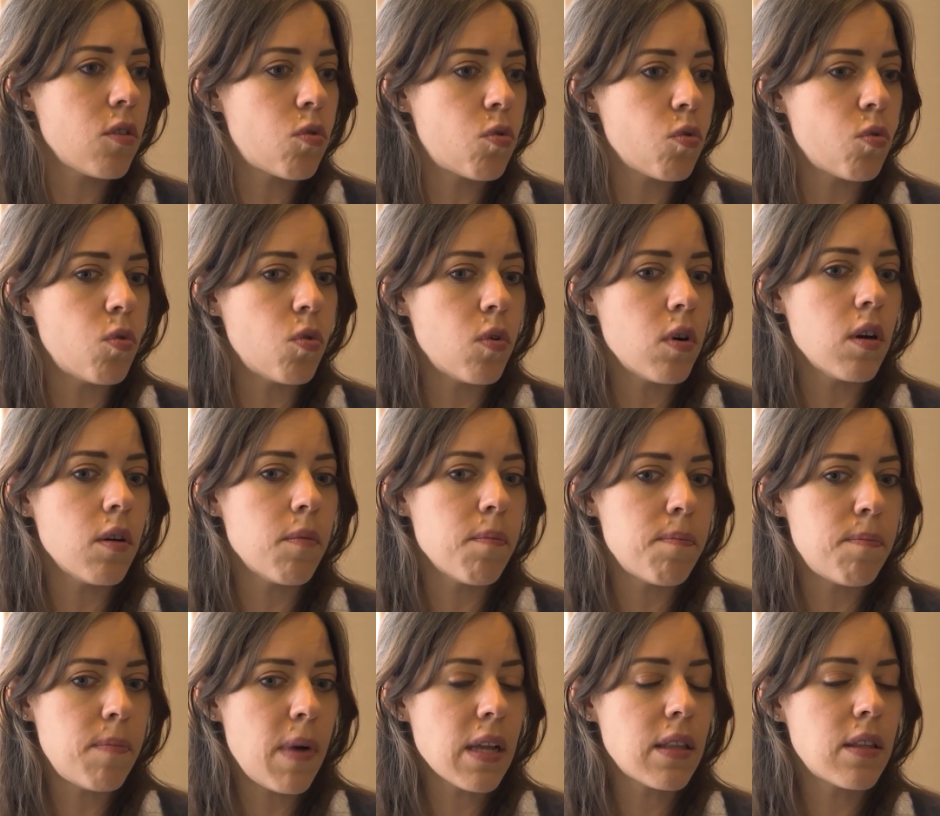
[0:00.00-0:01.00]
to
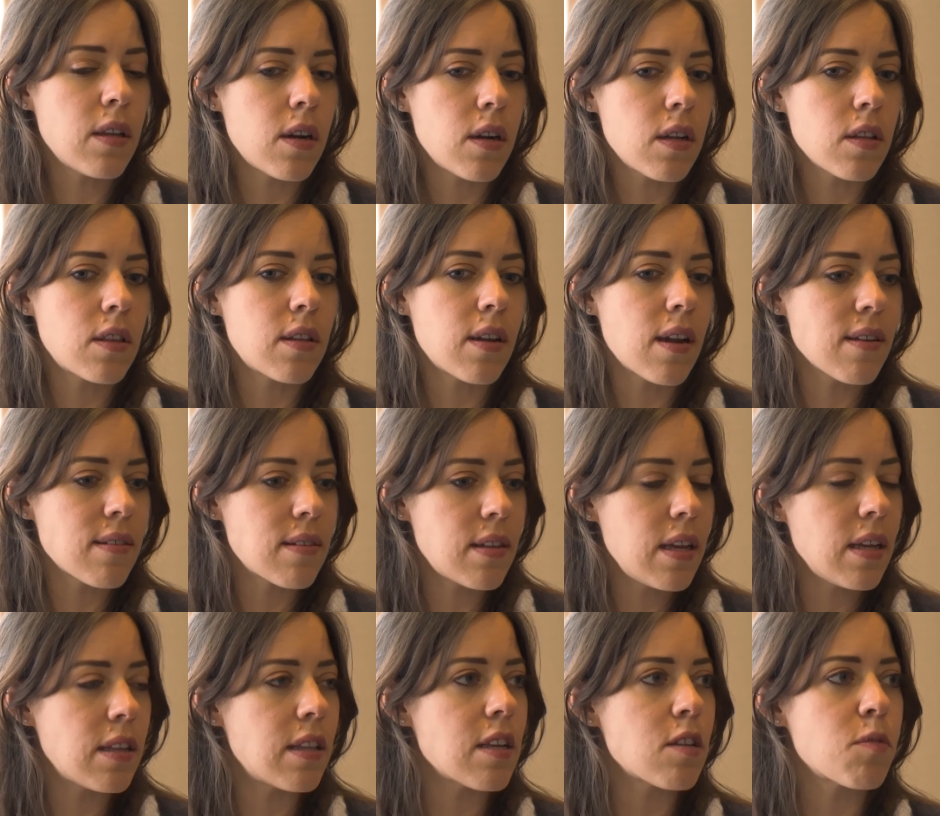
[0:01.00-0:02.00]
better
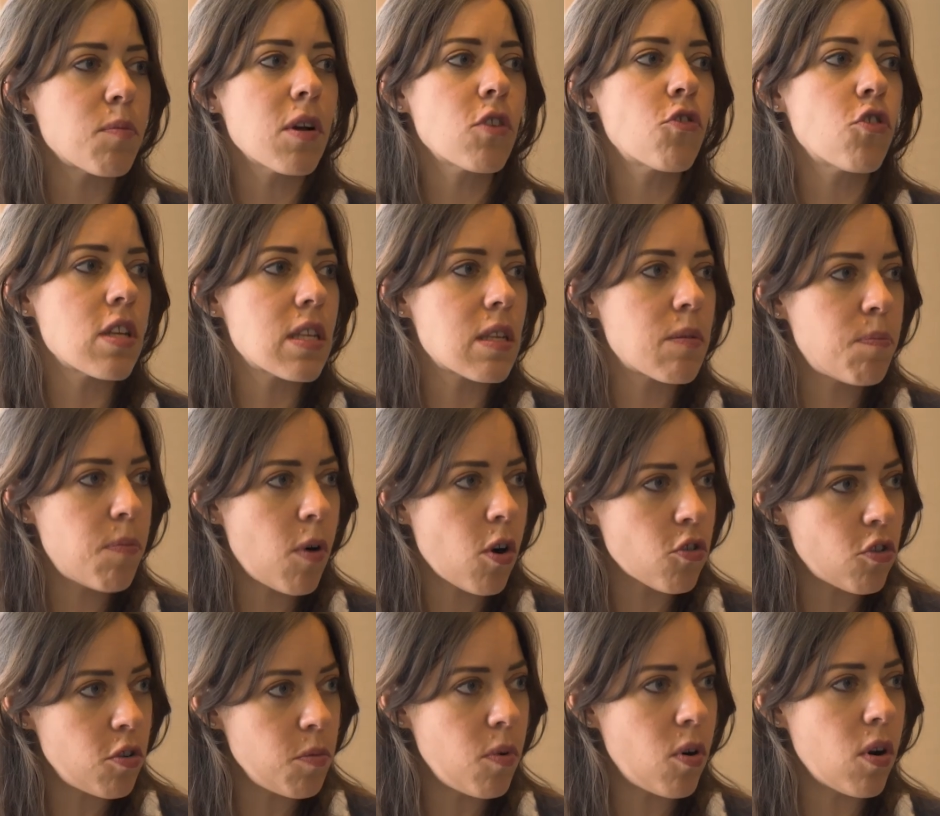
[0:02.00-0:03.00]
translate as much as
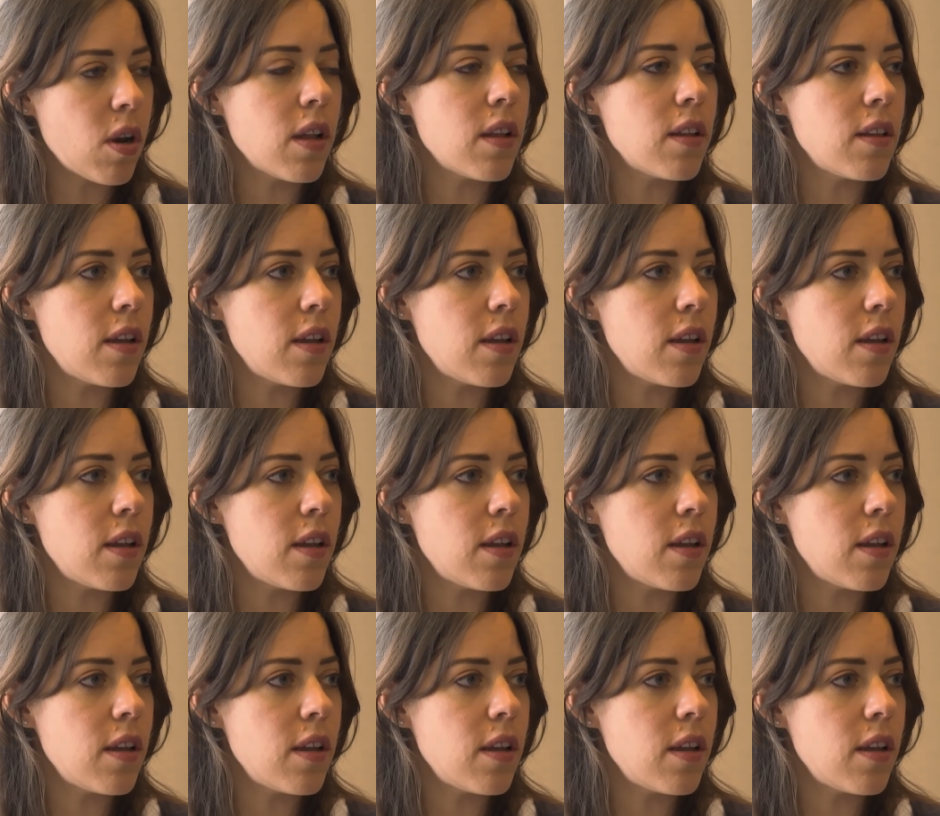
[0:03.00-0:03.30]
possible